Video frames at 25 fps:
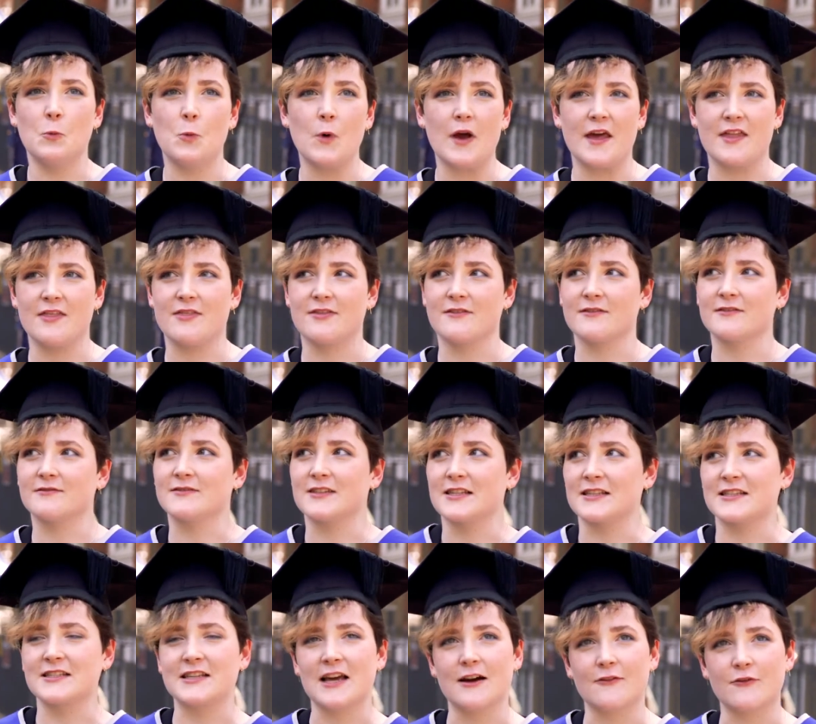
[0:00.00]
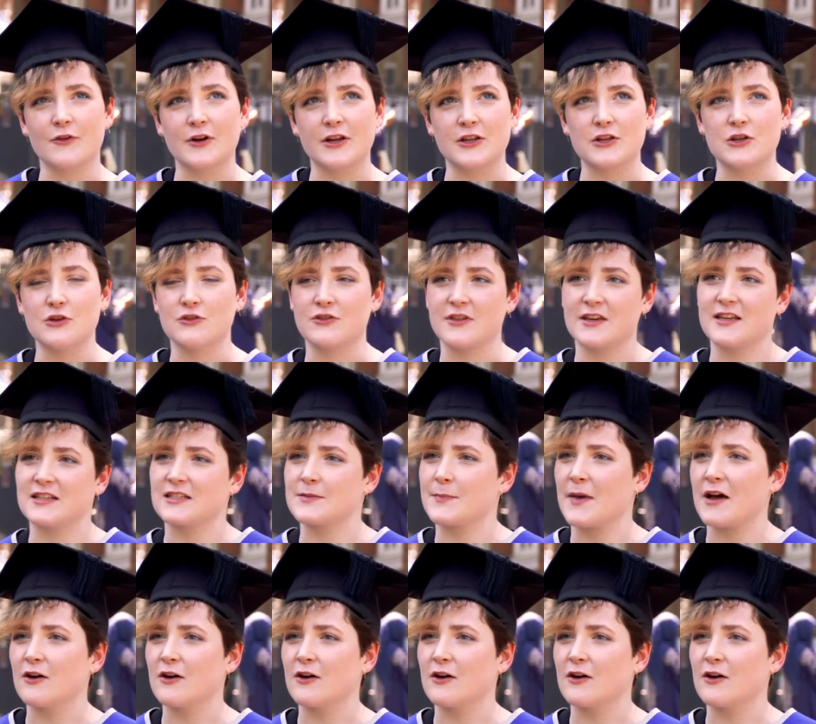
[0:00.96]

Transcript: with discovering new things,